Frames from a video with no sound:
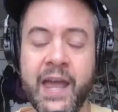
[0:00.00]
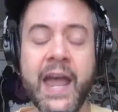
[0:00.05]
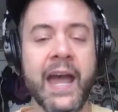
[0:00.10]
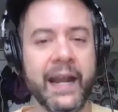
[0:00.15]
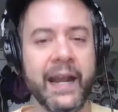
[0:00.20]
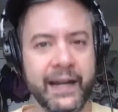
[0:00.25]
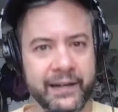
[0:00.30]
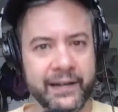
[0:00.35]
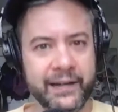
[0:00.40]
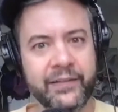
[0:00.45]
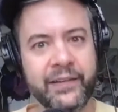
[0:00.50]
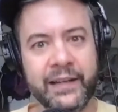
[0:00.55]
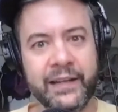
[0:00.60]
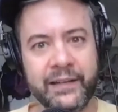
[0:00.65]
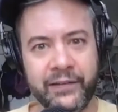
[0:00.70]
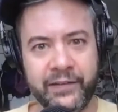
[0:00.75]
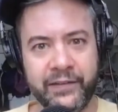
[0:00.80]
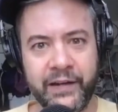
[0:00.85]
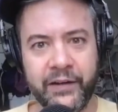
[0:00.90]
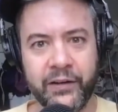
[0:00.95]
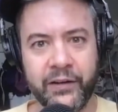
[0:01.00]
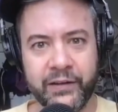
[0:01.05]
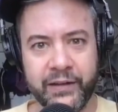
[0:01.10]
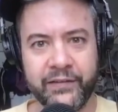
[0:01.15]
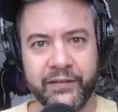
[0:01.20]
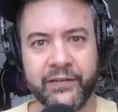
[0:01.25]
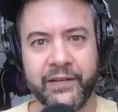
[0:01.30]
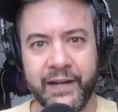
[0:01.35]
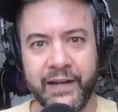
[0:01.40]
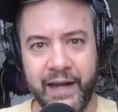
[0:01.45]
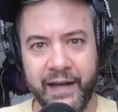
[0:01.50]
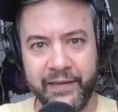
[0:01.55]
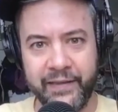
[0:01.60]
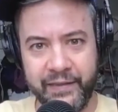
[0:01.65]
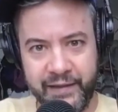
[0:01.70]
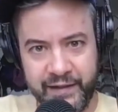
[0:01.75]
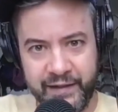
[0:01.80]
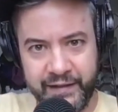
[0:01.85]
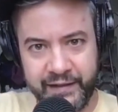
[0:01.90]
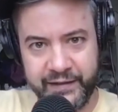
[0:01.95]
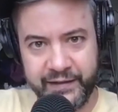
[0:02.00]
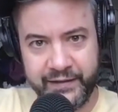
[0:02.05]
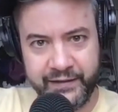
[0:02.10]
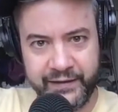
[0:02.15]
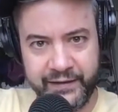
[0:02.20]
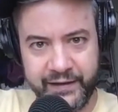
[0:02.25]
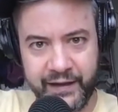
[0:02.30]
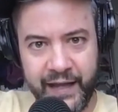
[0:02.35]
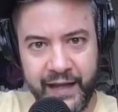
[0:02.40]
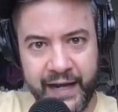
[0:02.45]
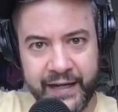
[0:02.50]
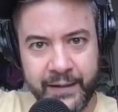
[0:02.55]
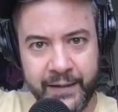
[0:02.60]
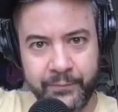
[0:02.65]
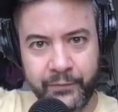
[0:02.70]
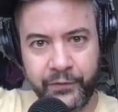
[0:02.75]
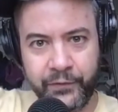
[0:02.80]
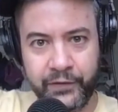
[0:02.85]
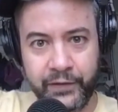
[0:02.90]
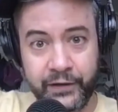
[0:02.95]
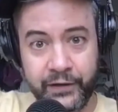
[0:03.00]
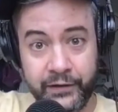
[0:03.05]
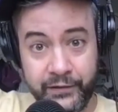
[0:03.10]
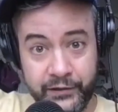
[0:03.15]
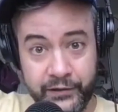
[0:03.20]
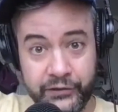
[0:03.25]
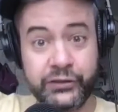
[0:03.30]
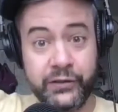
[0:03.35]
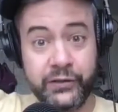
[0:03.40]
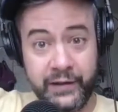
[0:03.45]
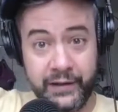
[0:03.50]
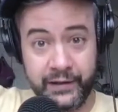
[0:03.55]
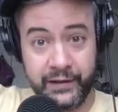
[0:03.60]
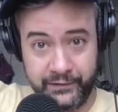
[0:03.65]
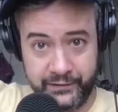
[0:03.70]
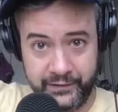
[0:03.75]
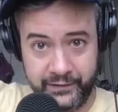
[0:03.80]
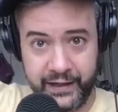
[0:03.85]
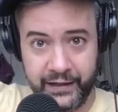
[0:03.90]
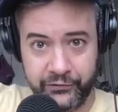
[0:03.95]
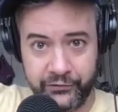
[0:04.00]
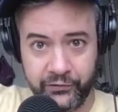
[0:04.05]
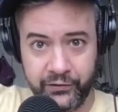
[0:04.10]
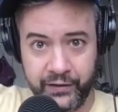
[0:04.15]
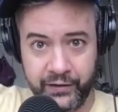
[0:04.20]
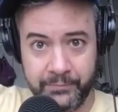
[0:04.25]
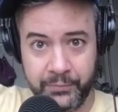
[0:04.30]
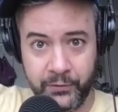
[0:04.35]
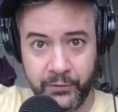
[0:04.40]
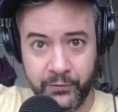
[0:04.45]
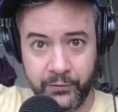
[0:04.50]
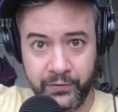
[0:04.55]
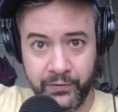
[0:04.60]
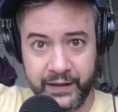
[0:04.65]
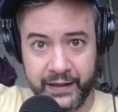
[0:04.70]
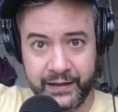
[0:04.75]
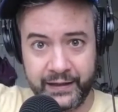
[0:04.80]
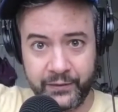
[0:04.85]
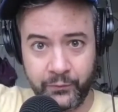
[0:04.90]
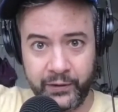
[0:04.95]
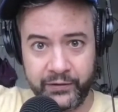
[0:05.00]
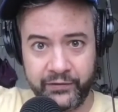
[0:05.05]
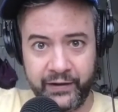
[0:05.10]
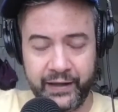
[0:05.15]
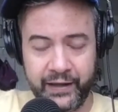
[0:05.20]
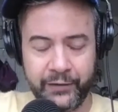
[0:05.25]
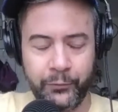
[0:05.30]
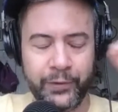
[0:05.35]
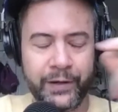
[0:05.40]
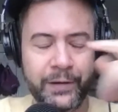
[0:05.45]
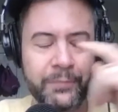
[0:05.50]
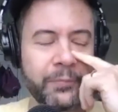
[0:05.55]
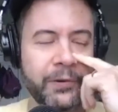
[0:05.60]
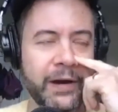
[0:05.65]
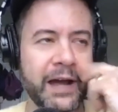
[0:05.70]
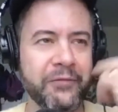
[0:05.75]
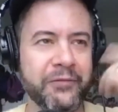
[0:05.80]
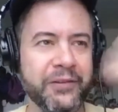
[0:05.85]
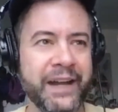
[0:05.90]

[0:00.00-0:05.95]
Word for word: And I had seen Sarah listed on the the lineup for the the, the National Lampoon thing at the West Hollywood Improv.